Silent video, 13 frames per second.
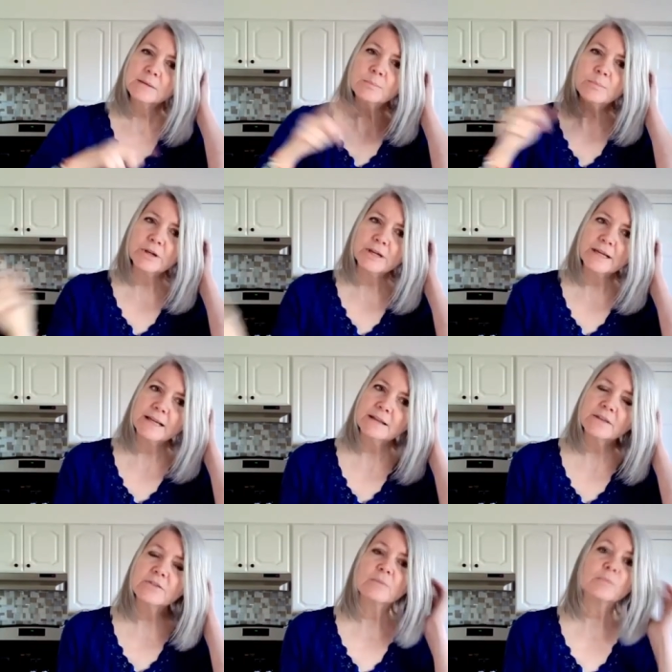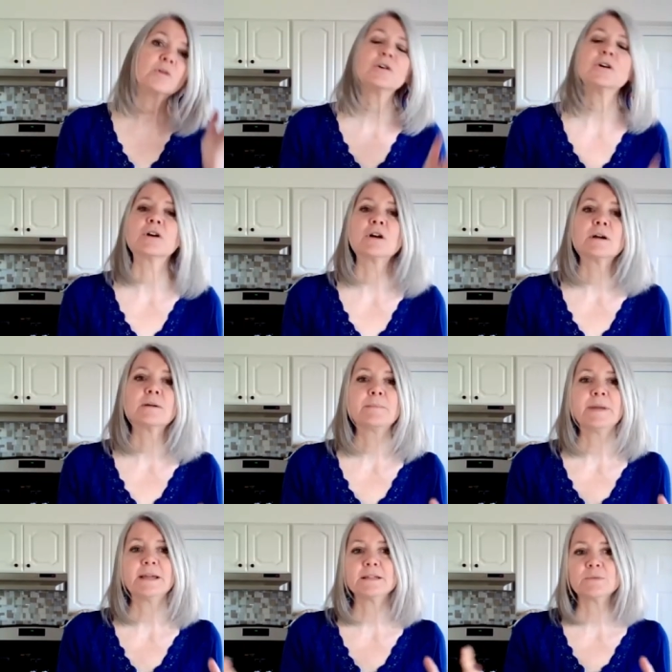put it in the thermal cooker
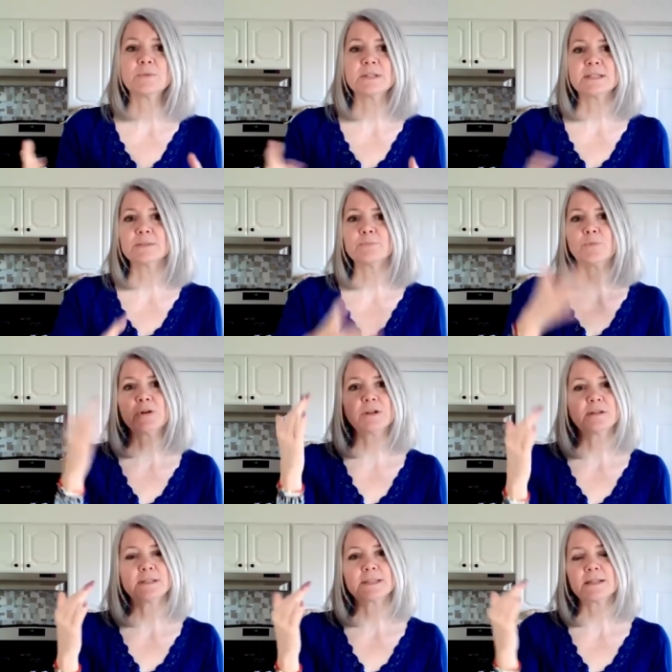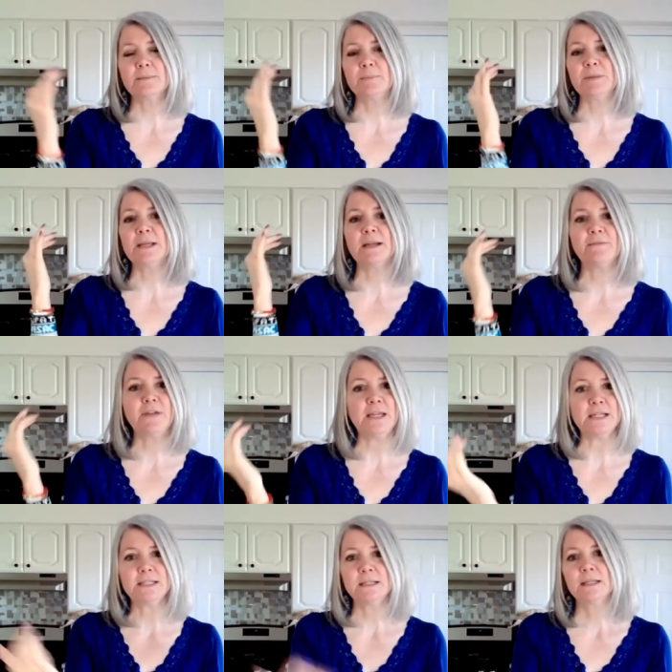because once it's boiled, it's going to be enough
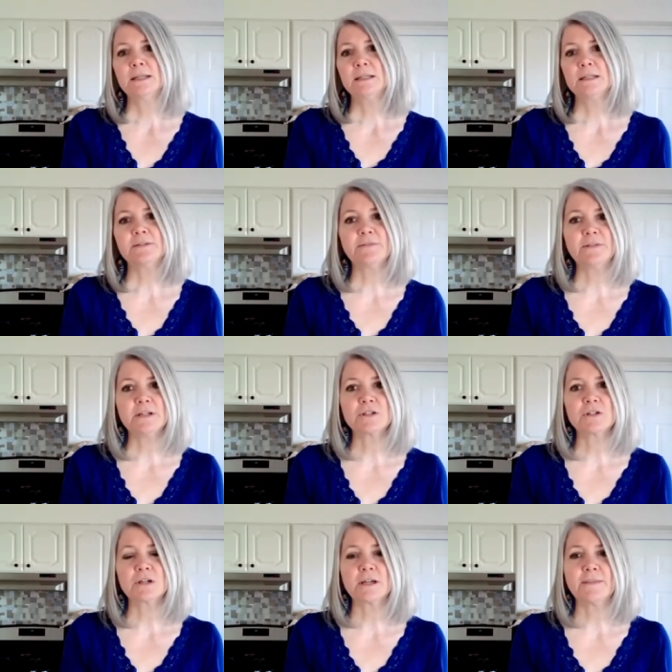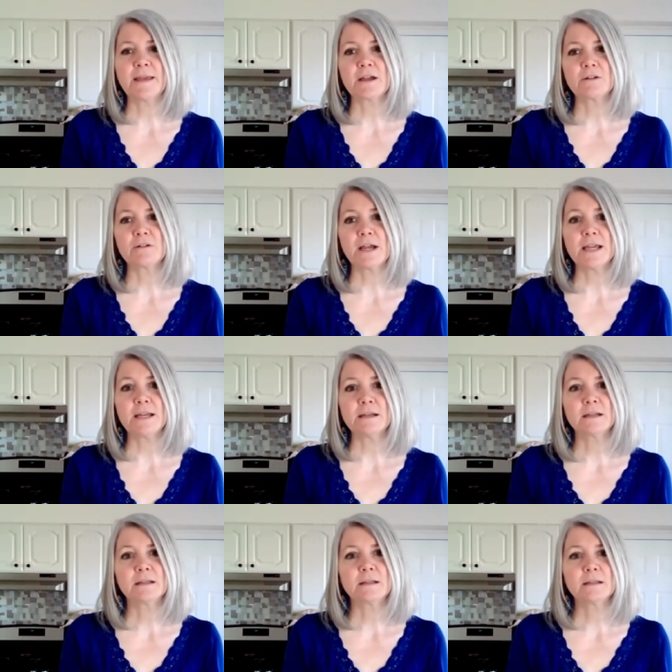heat to finish cooking that
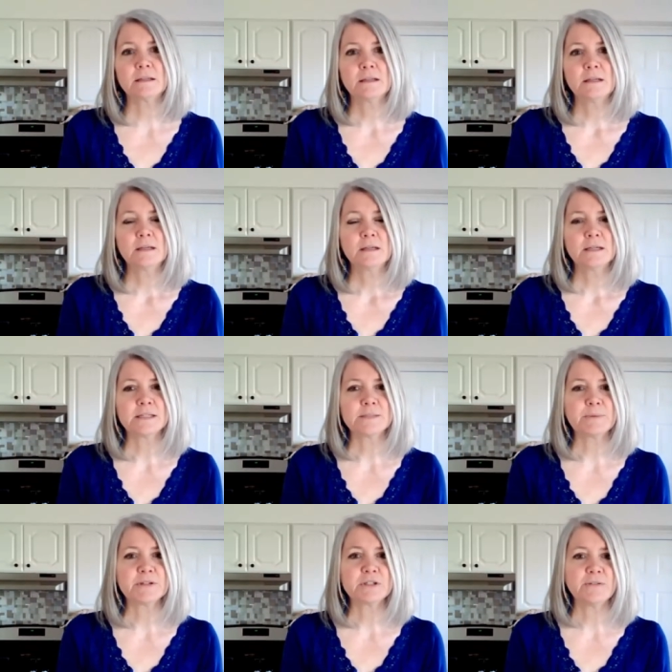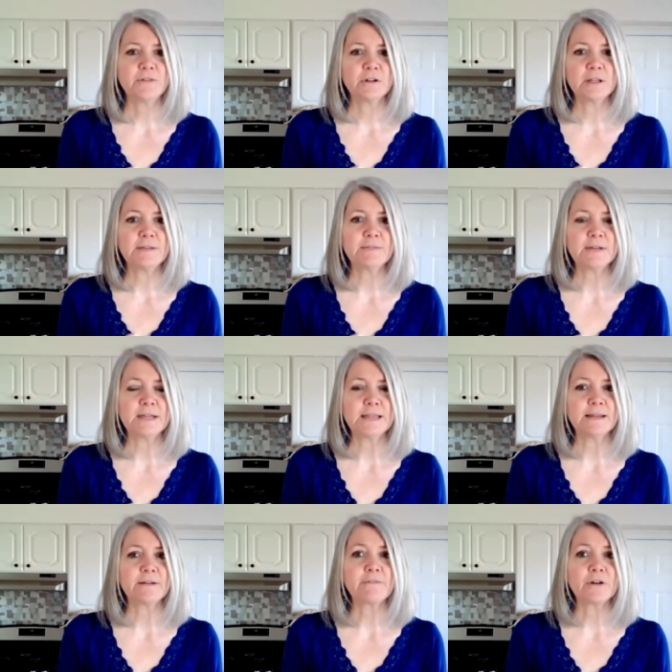grain, especially if you're leaving
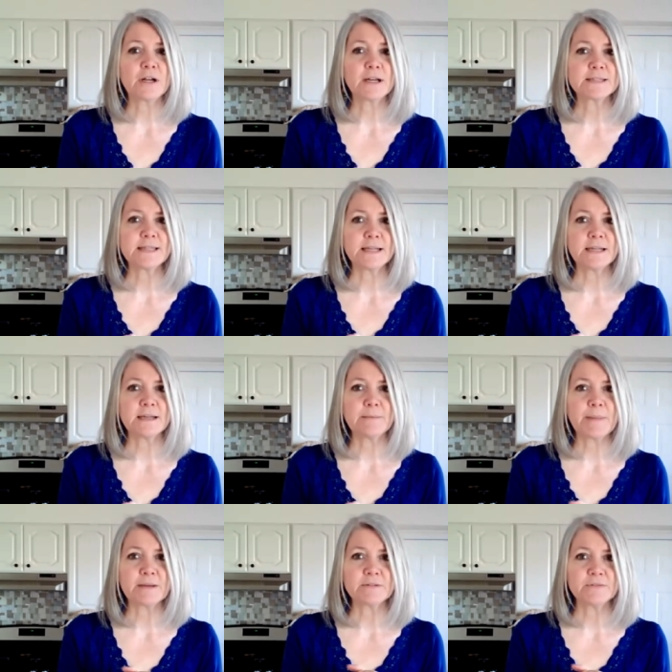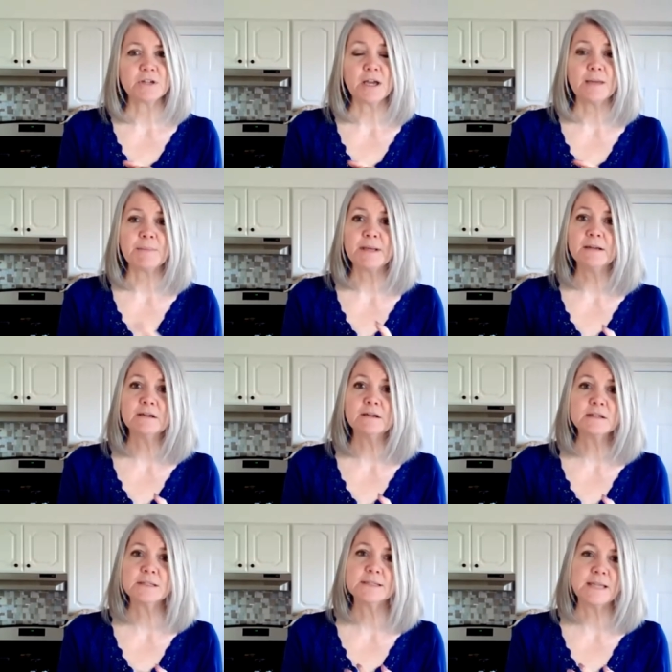in there for an extended amount of time. And
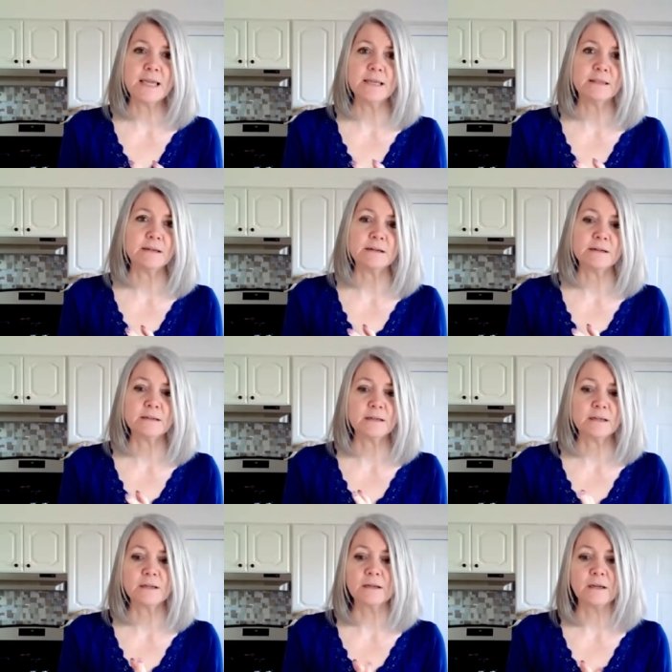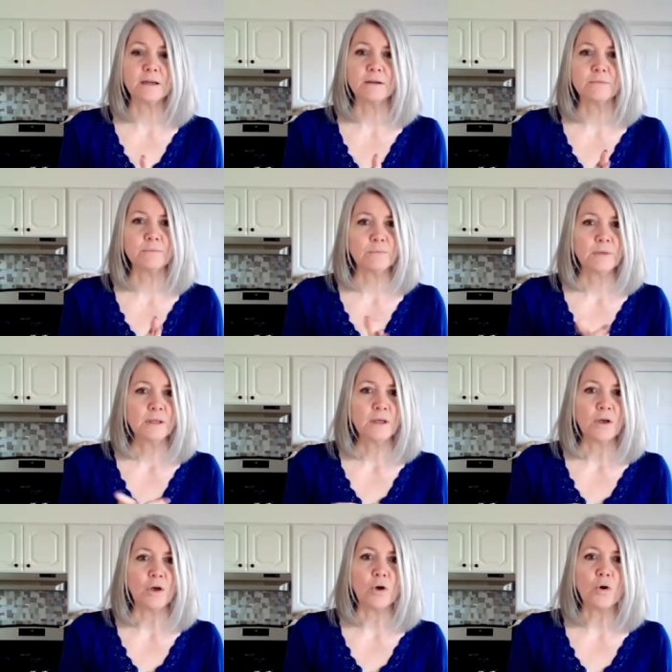it'll just stay in there. A, a,
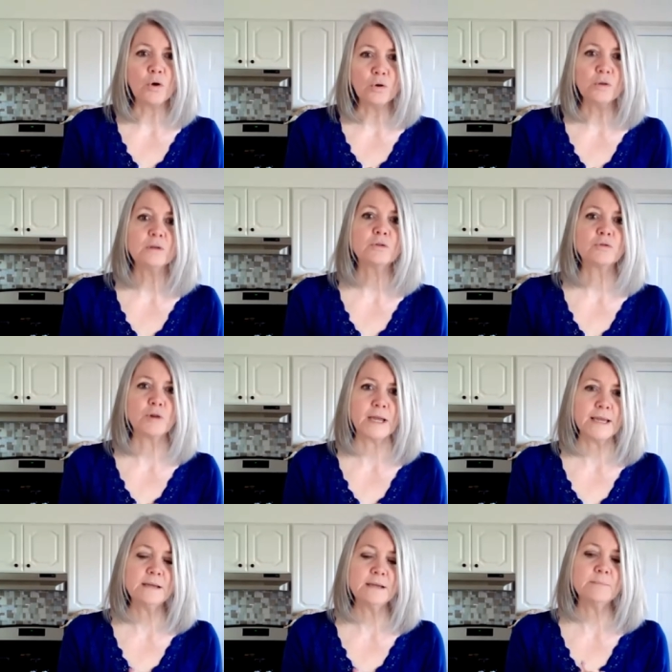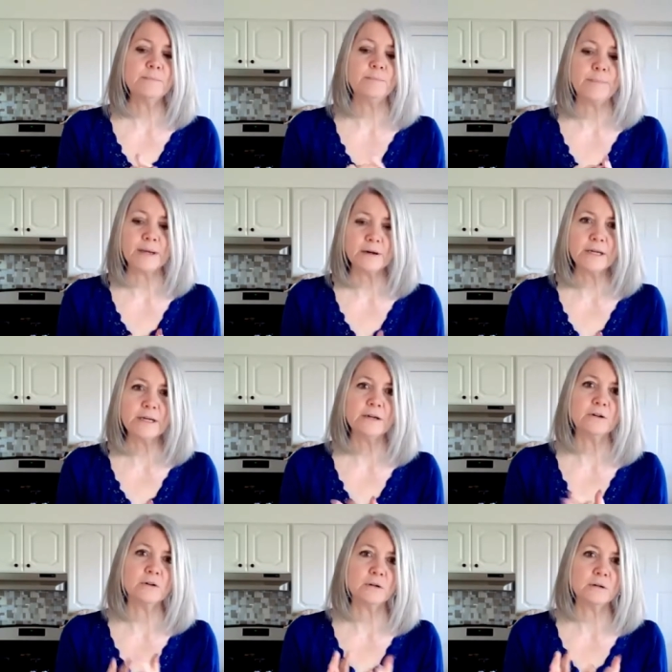a whole grain
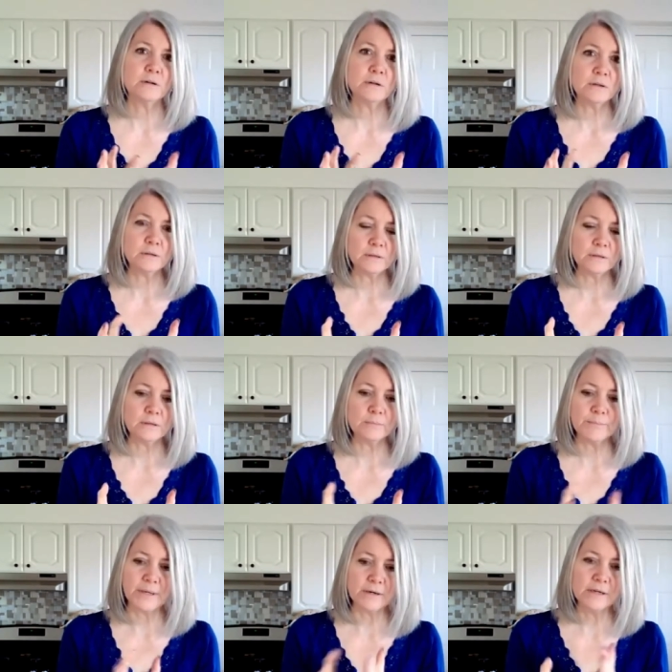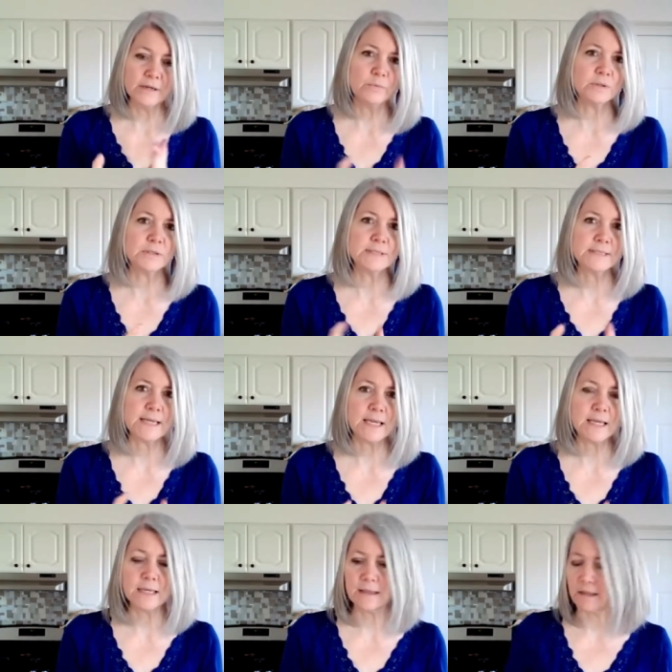berry or berry will
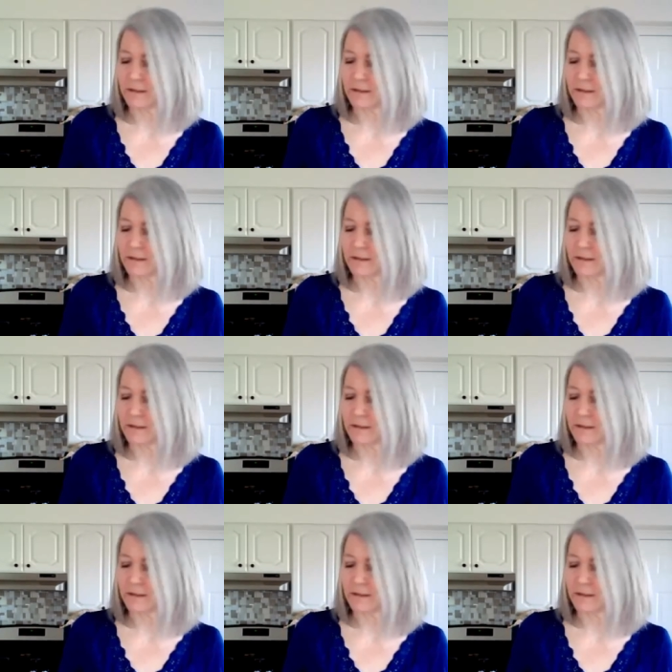stay in